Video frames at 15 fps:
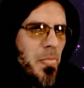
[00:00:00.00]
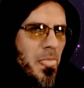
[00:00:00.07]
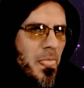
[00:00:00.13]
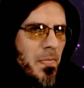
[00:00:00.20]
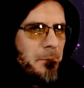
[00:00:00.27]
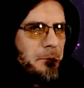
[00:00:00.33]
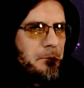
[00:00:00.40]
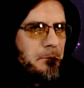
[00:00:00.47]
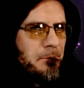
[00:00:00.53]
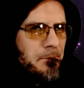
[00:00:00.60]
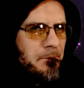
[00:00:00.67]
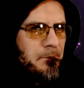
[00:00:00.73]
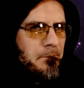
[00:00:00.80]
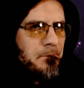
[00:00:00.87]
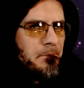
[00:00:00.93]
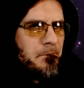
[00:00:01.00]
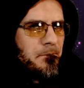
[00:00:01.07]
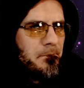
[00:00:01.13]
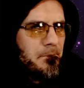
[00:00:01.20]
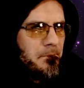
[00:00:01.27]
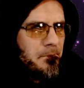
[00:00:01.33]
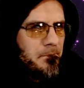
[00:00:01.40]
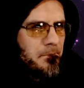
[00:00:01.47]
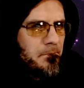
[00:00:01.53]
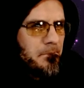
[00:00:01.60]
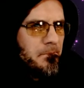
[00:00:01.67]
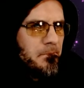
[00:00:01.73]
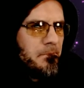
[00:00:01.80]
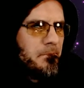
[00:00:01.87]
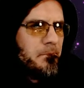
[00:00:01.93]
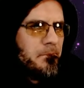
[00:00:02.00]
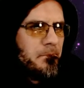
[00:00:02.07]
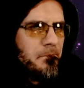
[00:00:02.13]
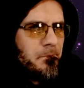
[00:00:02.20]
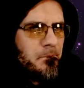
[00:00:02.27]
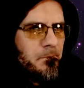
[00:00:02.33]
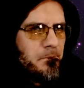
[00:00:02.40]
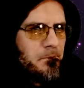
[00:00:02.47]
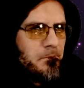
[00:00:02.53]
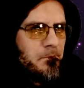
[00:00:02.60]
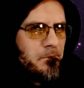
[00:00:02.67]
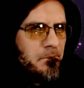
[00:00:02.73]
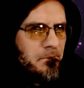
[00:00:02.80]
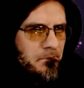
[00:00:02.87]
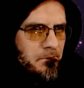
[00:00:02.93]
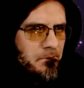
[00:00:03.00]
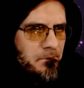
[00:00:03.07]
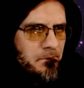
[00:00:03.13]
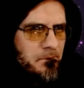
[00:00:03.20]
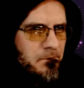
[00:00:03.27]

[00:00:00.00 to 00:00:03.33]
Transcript: No one is speaking in this clip.